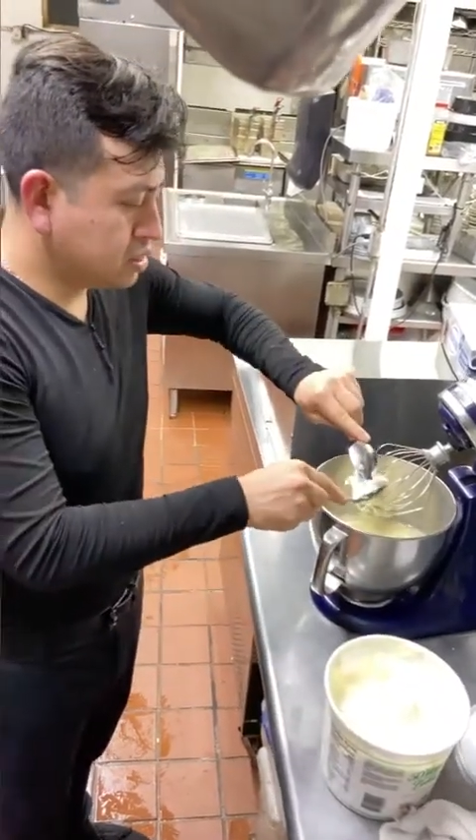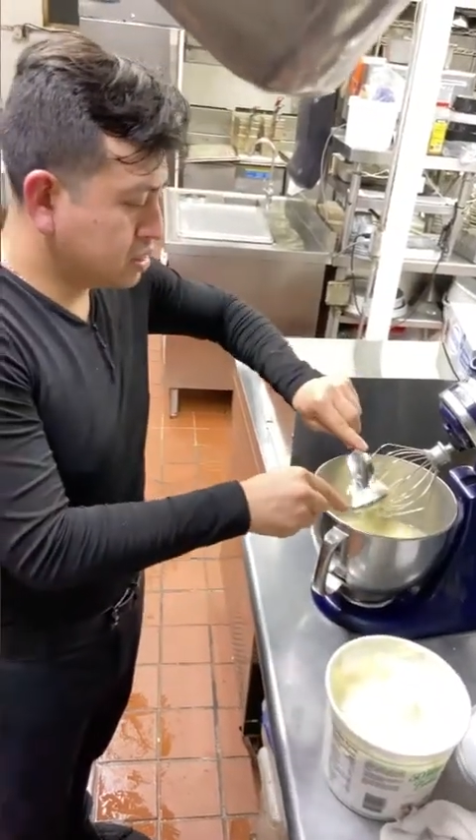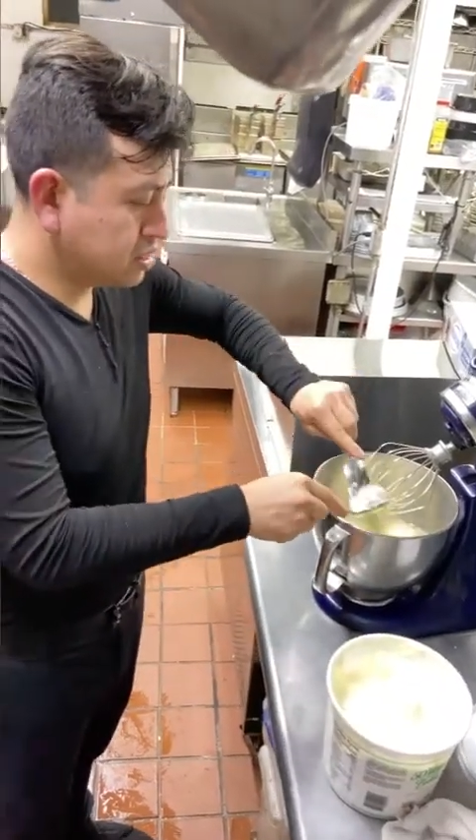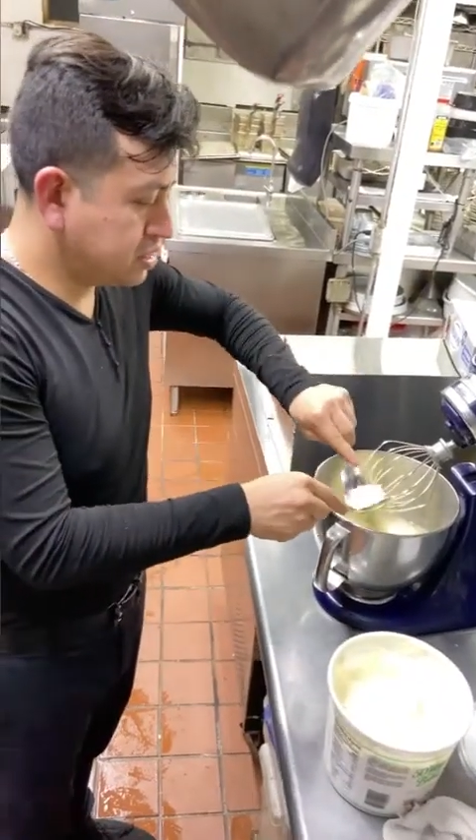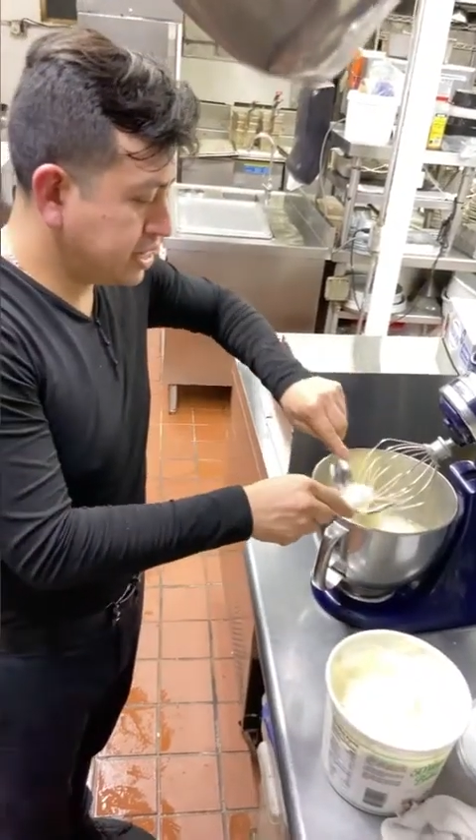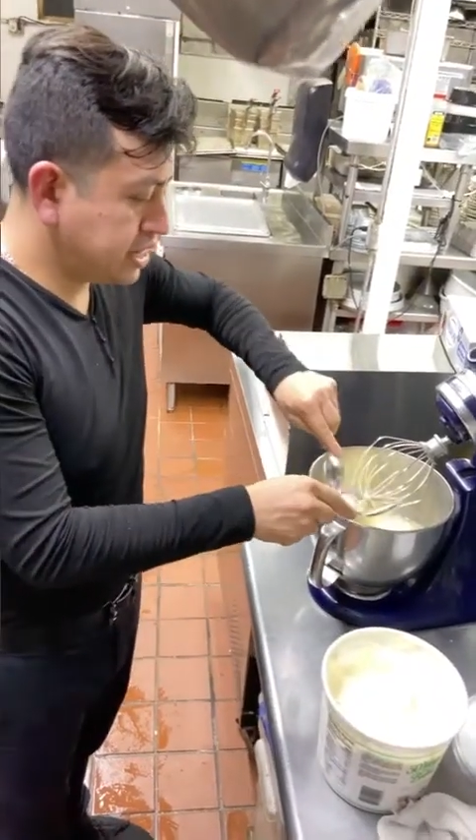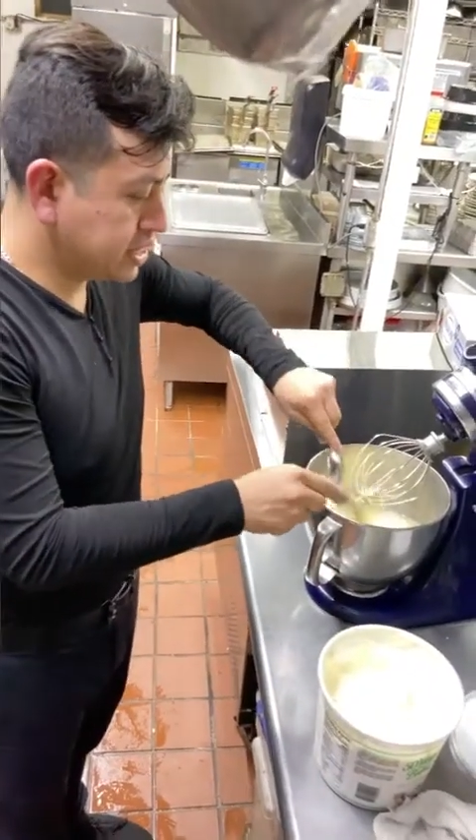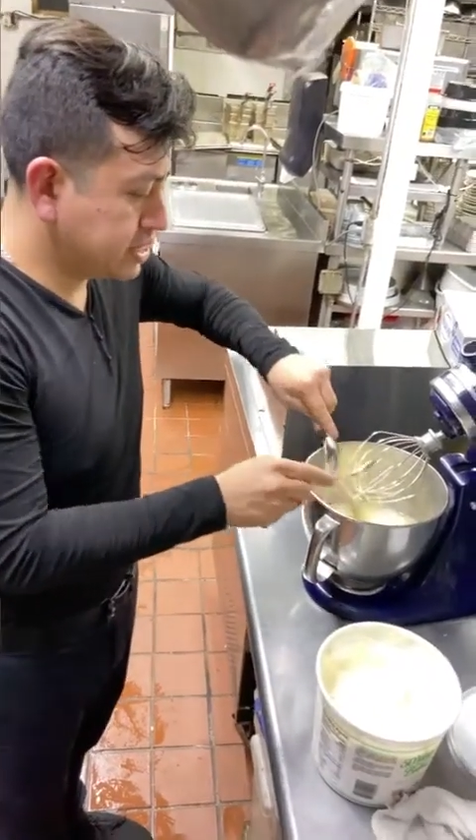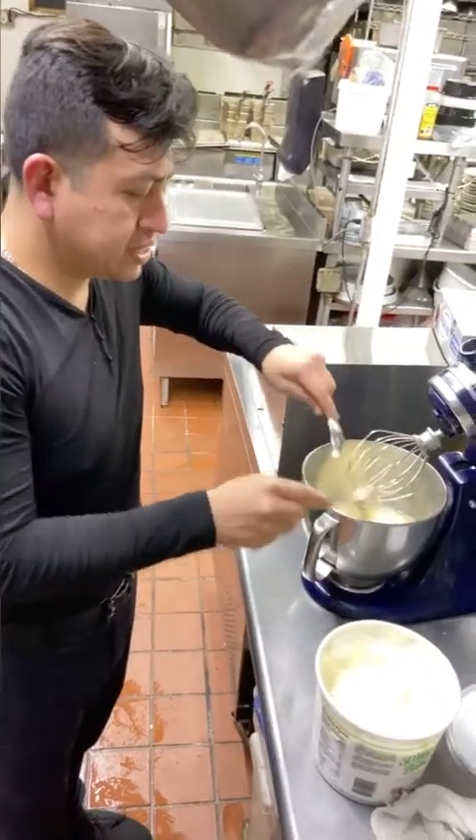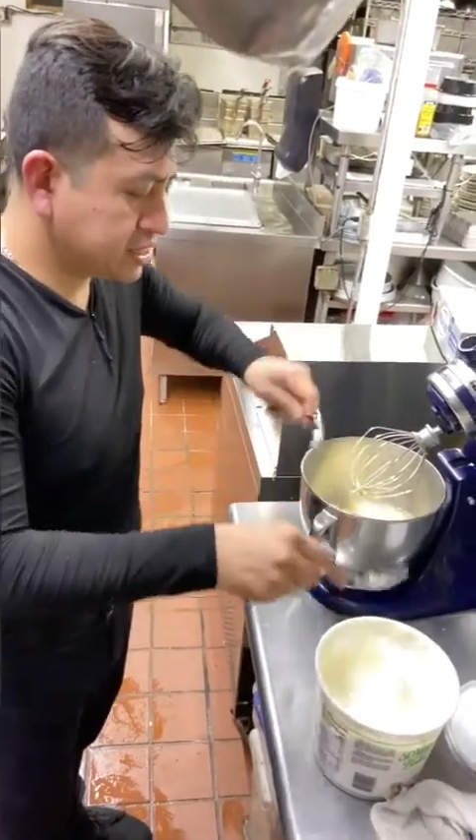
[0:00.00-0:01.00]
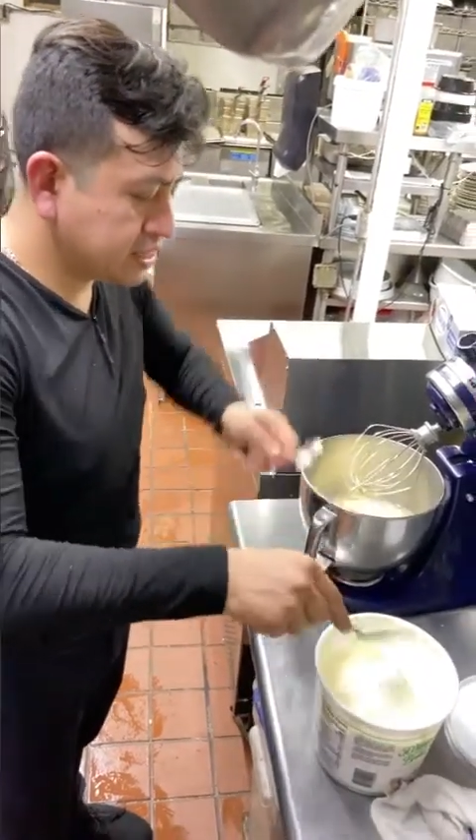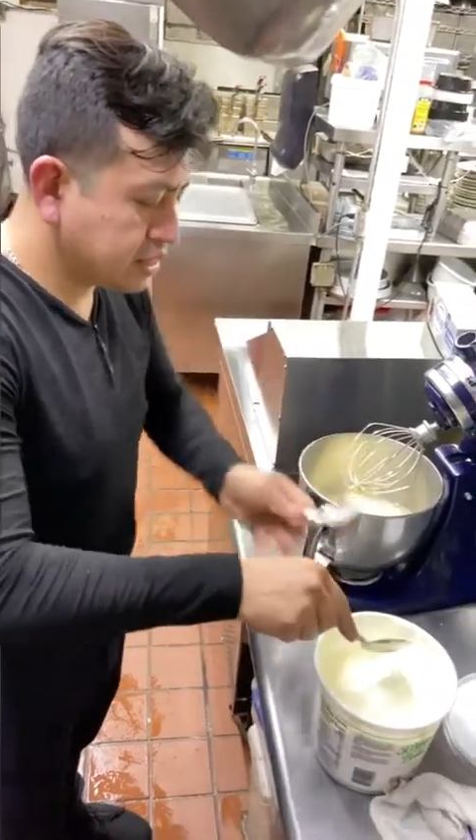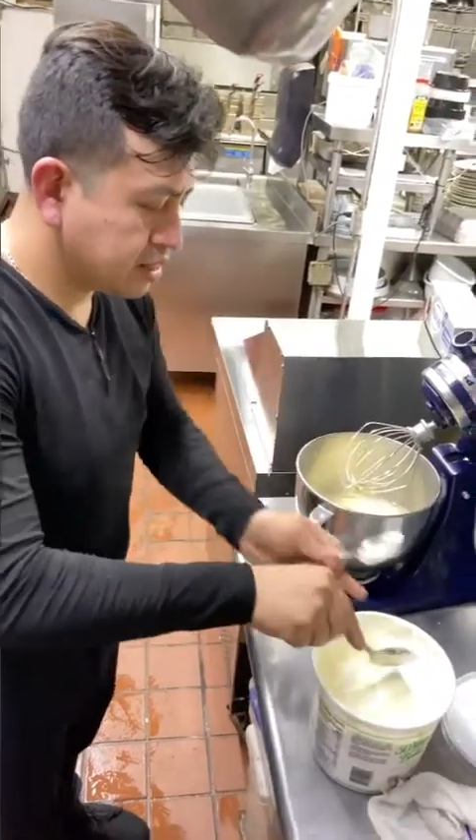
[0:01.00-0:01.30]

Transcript: 6,